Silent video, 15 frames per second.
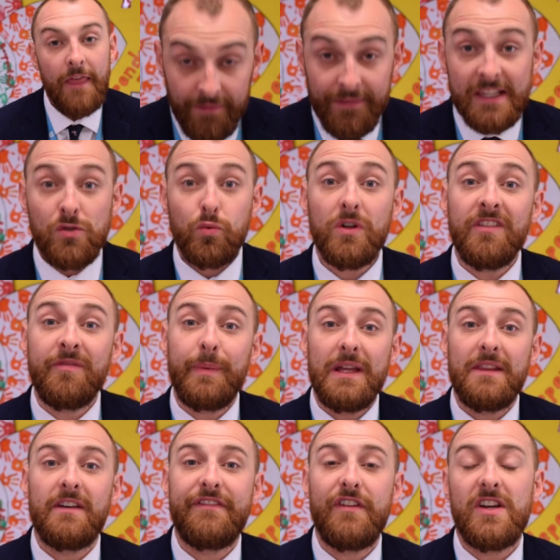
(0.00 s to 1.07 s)
This would have
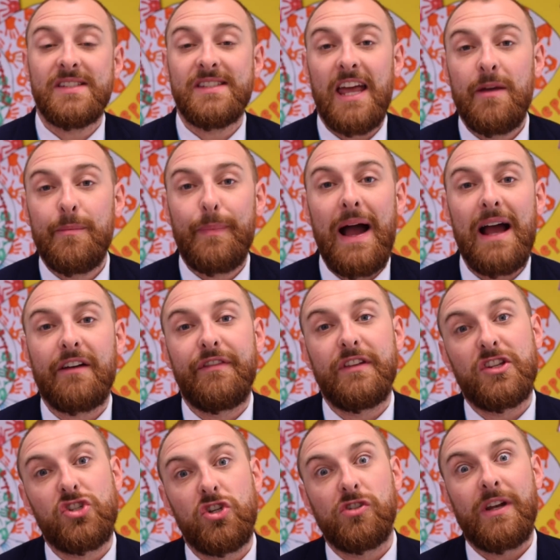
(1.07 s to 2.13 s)
been the first day back for
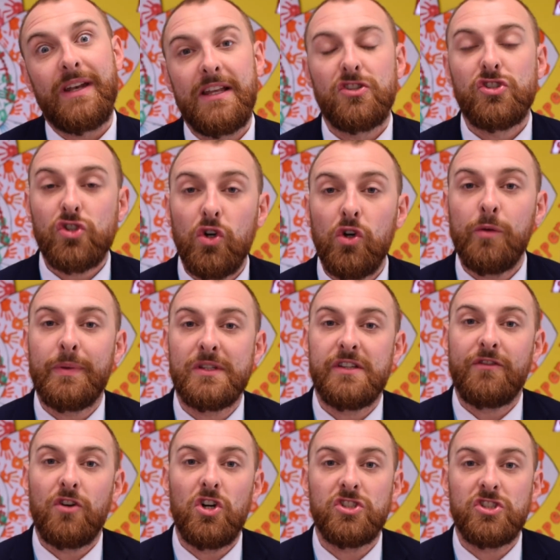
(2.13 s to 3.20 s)
the children in school, but
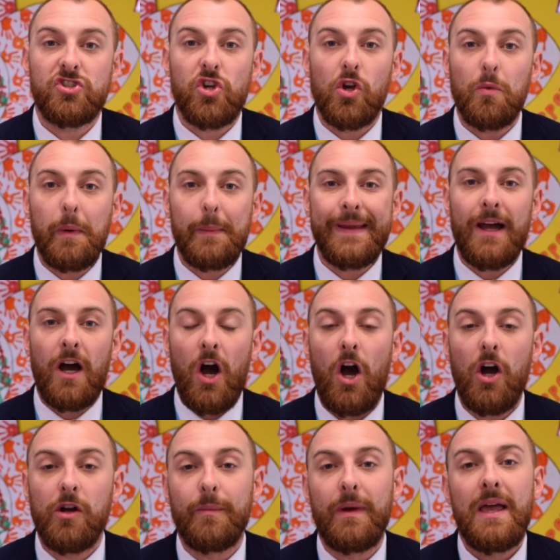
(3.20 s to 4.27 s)
of course the children will be at
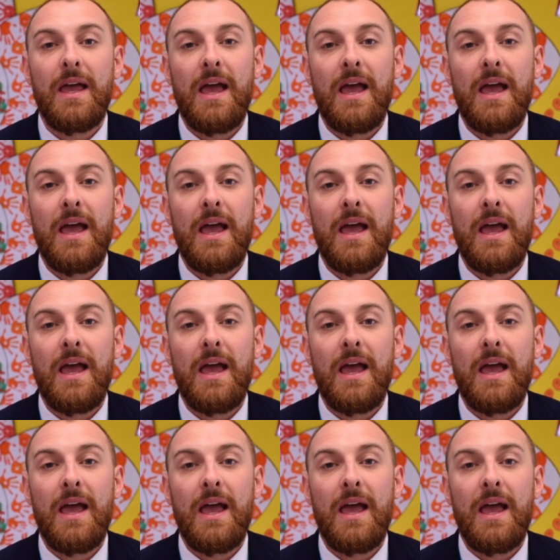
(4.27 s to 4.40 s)
home.